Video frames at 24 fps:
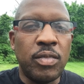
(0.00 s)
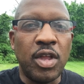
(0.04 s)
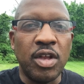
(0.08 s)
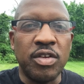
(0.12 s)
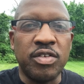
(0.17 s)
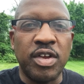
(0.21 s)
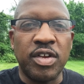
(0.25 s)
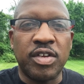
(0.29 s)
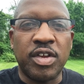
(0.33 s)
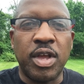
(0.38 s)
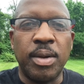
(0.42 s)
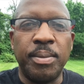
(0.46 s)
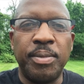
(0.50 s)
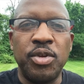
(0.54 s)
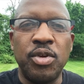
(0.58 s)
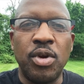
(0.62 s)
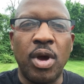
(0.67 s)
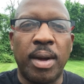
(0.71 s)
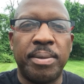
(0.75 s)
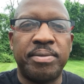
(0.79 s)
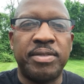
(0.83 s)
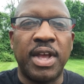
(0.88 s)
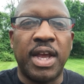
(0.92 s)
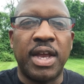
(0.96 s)
Just keeping you
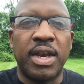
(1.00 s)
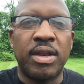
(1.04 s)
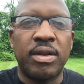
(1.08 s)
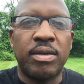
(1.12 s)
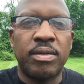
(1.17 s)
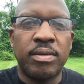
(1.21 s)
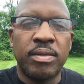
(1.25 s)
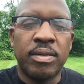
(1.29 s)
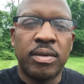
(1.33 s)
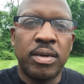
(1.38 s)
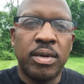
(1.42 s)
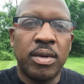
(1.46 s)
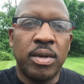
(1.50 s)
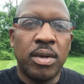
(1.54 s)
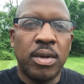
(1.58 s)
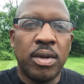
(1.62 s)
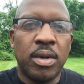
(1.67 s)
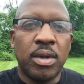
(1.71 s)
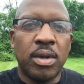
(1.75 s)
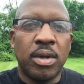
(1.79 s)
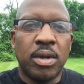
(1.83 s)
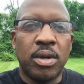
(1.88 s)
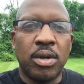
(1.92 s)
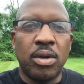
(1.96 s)
updated.
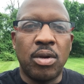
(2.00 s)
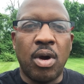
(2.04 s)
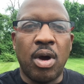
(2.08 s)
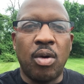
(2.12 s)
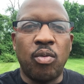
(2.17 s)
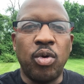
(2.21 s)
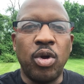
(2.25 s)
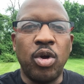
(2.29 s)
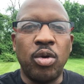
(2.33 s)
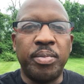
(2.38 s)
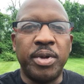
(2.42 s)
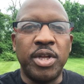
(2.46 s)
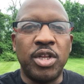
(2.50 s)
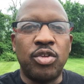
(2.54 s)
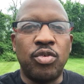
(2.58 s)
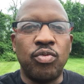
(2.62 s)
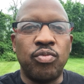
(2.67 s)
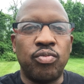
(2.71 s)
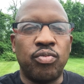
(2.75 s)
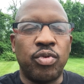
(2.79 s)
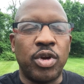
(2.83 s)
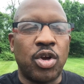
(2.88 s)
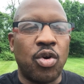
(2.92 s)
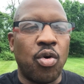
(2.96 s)
You know, I will be
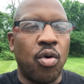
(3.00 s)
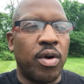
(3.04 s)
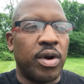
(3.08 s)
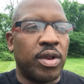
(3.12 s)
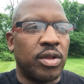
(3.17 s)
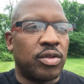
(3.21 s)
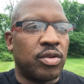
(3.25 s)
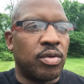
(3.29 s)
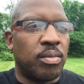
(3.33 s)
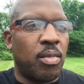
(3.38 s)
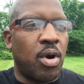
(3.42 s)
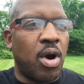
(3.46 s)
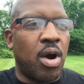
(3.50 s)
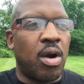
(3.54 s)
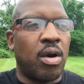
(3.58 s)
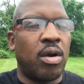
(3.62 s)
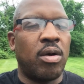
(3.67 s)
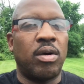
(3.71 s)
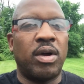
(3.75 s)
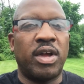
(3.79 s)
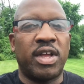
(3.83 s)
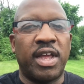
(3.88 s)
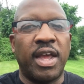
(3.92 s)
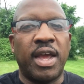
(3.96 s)
recording
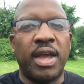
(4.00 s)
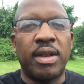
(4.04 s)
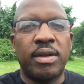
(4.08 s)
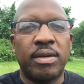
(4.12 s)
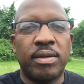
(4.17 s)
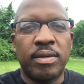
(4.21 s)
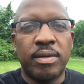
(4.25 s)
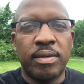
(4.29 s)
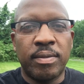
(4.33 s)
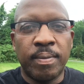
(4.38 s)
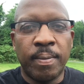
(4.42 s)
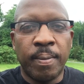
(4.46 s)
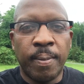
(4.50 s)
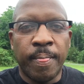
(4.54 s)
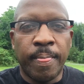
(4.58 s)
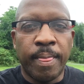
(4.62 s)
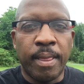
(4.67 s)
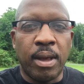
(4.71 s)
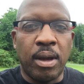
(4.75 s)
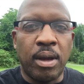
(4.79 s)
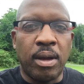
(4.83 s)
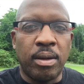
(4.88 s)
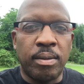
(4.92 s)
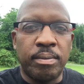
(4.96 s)
tomorrow again.
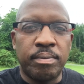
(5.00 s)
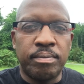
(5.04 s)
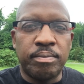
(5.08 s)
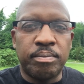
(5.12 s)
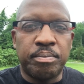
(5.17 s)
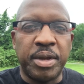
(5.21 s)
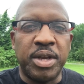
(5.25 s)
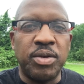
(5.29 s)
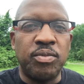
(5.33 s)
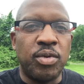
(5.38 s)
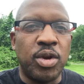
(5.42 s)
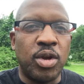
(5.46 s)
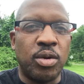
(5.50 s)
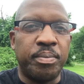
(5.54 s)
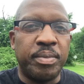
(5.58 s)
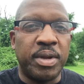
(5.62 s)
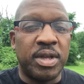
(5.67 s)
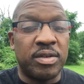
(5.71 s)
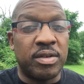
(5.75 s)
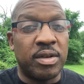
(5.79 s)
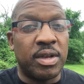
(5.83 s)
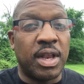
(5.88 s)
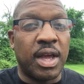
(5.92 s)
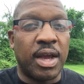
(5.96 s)
Been real
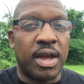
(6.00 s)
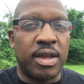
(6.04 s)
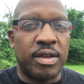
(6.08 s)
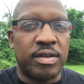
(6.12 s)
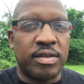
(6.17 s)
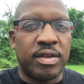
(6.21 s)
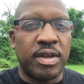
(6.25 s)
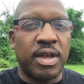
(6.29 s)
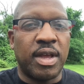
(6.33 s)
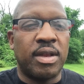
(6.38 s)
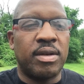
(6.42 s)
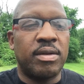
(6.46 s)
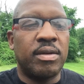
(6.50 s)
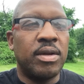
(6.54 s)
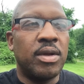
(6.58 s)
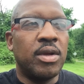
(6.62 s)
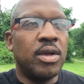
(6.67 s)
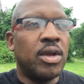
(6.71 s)
busy, like I said.